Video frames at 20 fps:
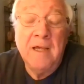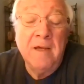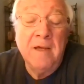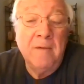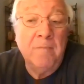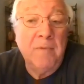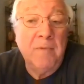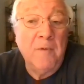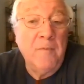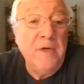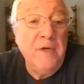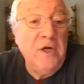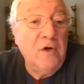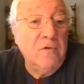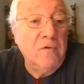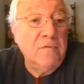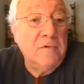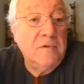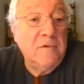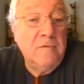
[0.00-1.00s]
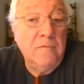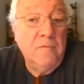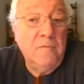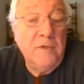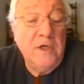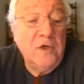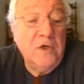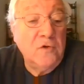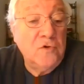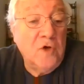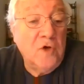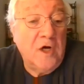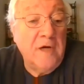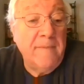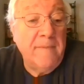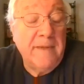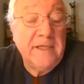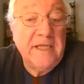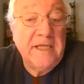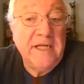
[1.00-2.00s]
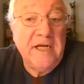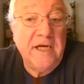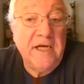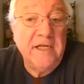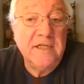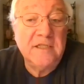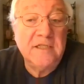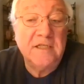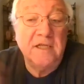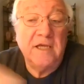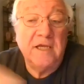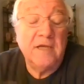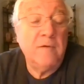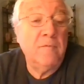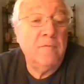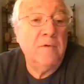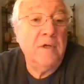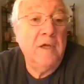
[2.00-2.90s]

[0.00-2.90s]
But we don't talk about that honestly.